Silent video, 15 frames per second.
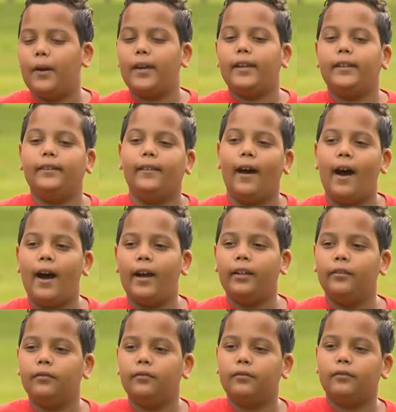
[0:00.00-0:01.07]
way he
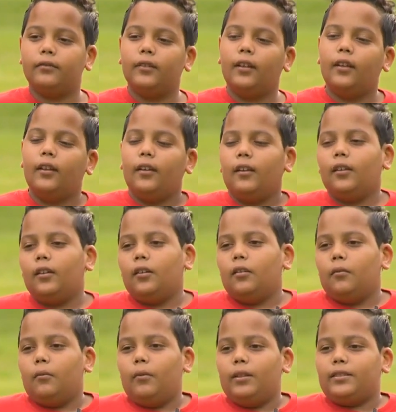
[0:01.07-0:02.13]
died
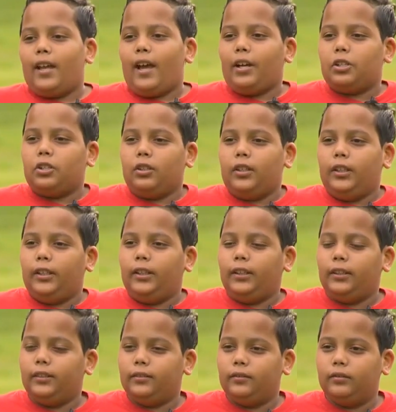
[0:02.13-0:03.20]
was actually
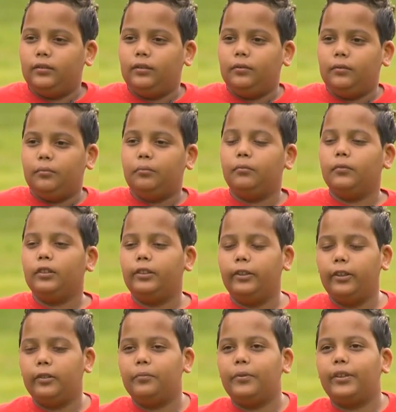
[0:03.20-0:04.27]

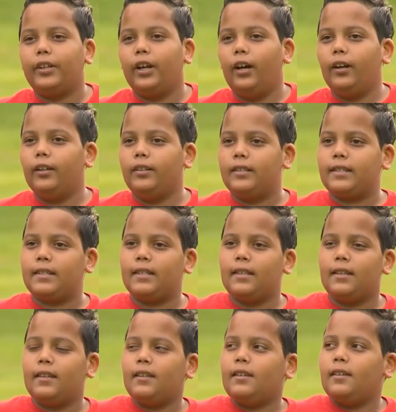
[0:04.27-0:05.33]
good because
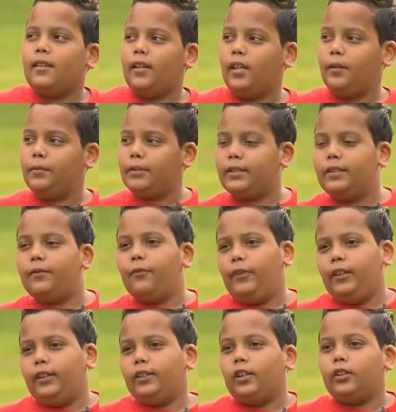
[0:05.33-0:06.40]
he was
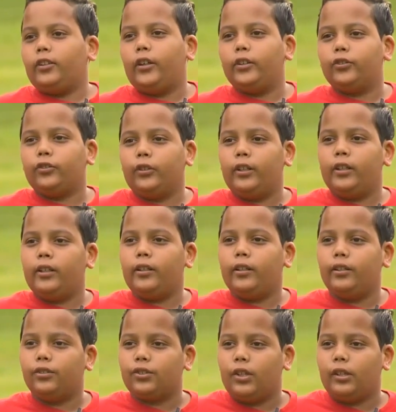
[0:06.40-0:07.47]
defending our country
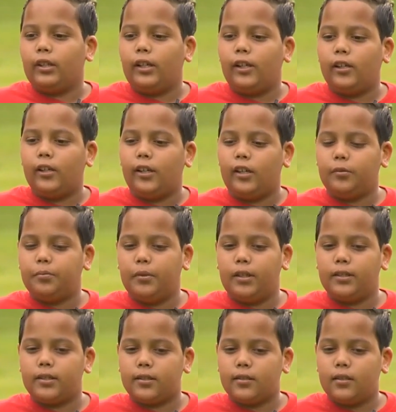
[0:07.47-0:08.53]
and trying to help
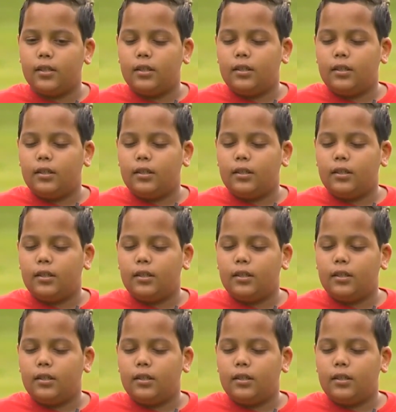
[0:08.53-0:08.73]
us.